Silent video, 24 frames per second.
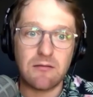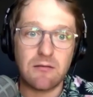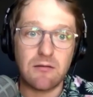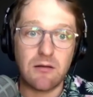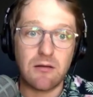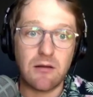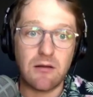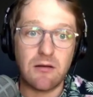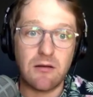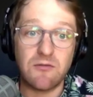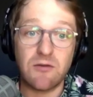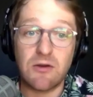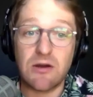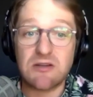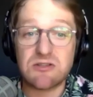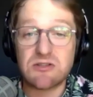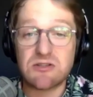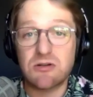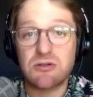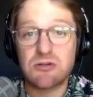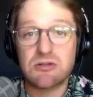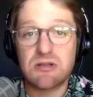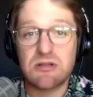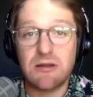And if you guys are
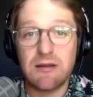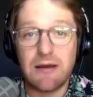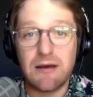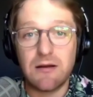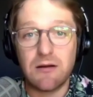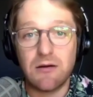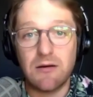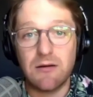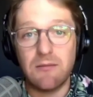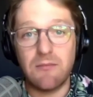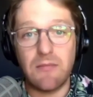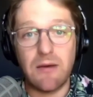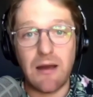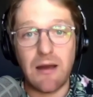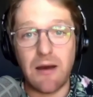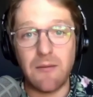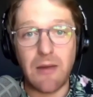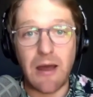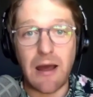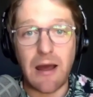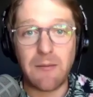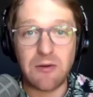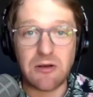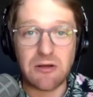interested in that, I'm
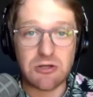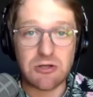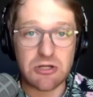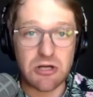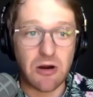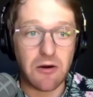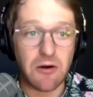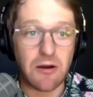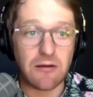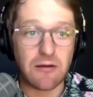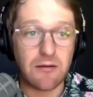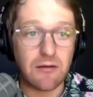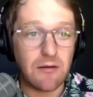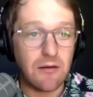happy to share it.